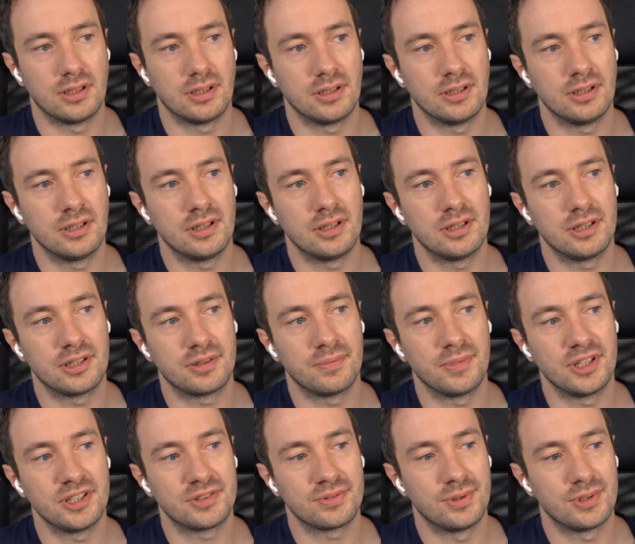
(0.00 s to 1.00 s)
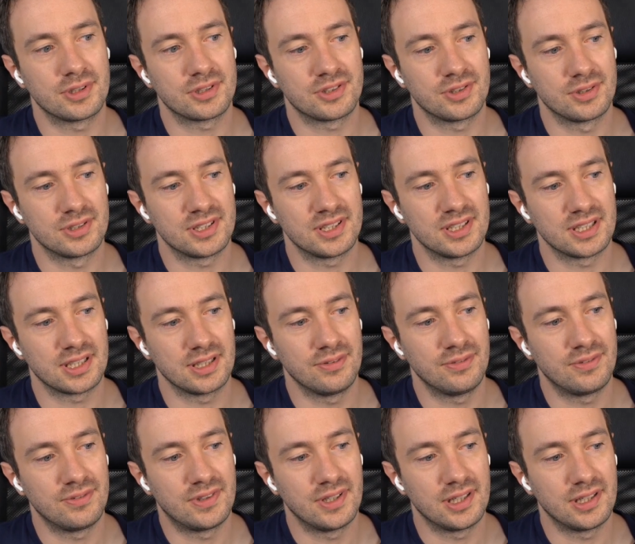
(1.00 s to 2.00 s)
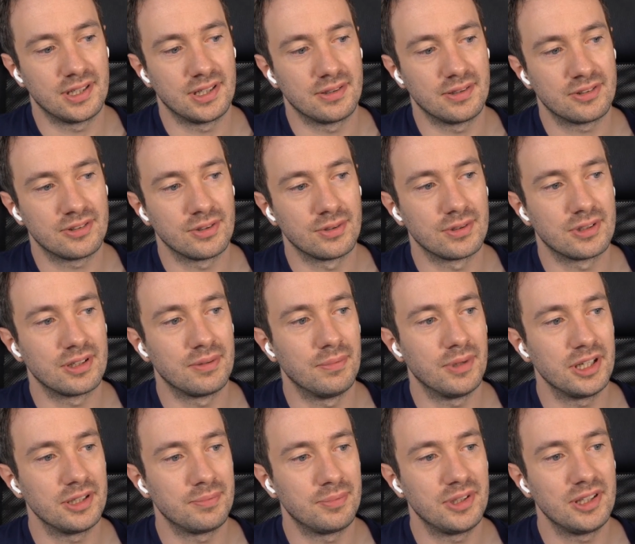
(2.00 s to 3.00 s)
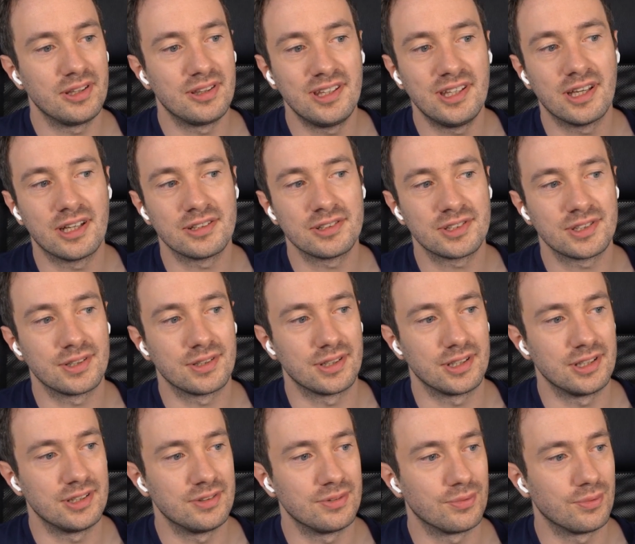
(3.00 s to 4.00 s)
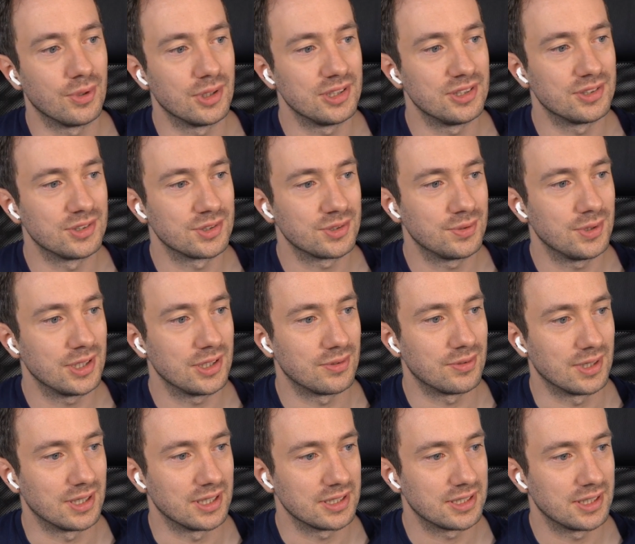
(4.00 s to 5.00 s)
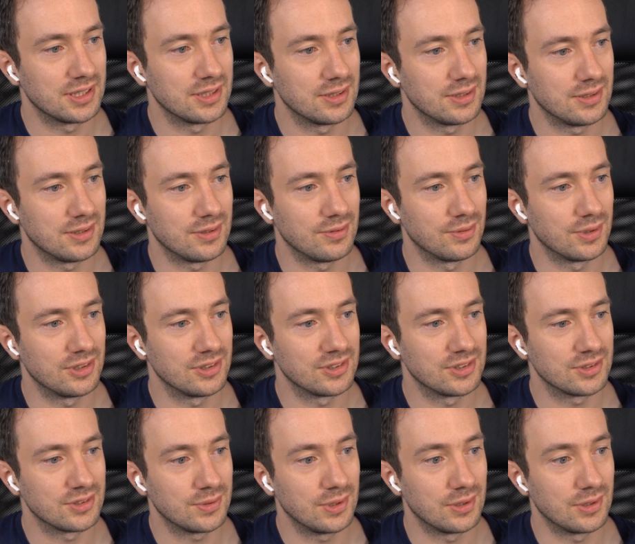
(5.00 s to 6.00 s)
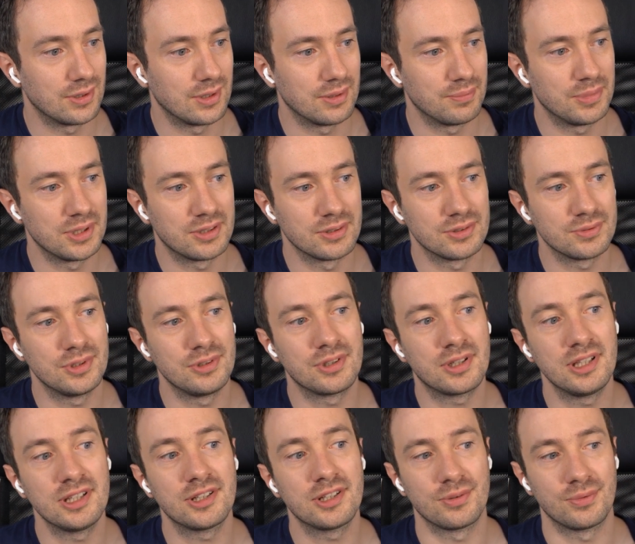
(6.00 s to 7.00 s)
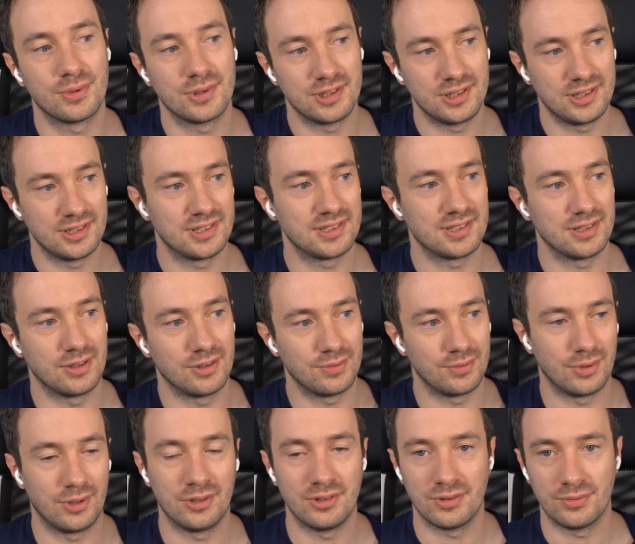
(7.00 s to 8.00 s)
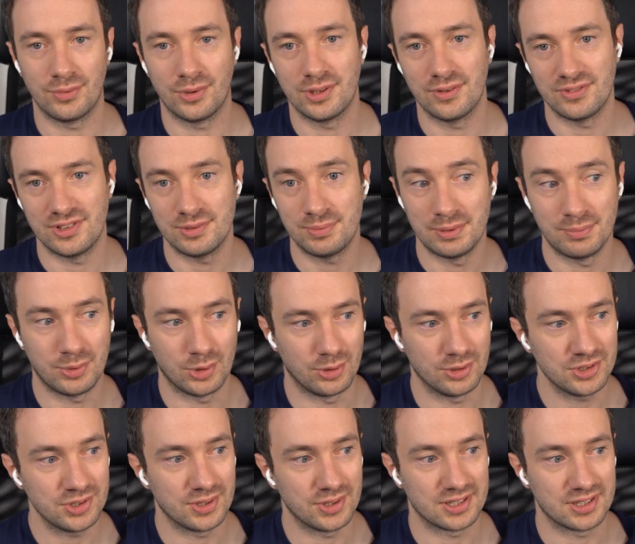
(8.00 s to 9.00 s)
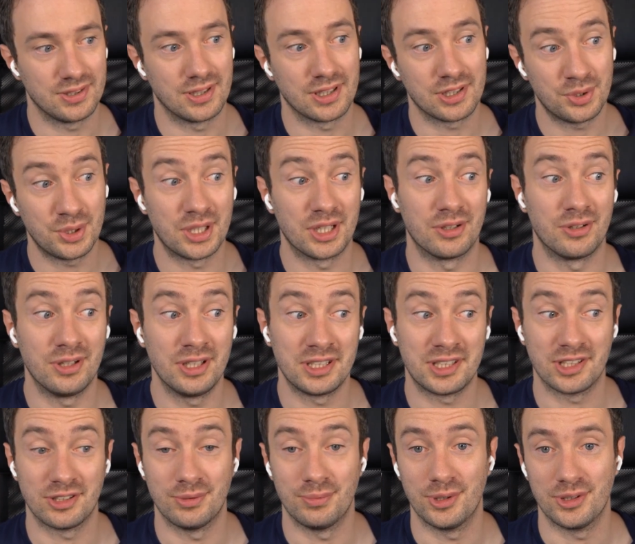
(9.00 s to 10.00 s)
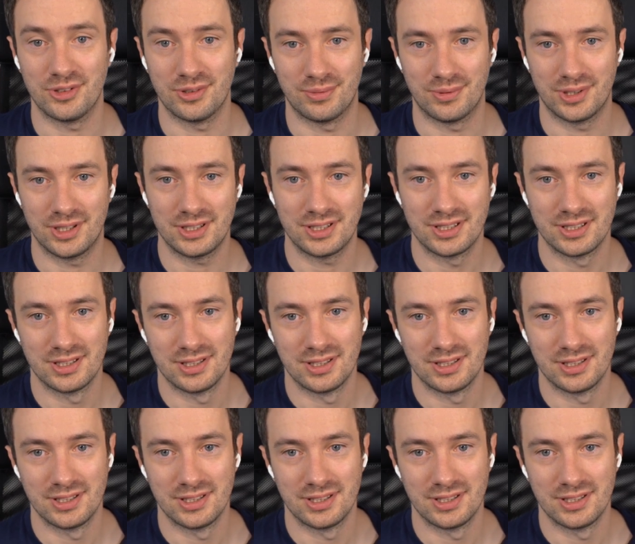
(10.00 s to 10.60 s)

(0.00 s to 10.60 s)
No, it might work. So it's like they might be the answer in what is a squat rack or what does a squat rack, because when you click on one of these people also ask, you actually get a link at the bottom, right?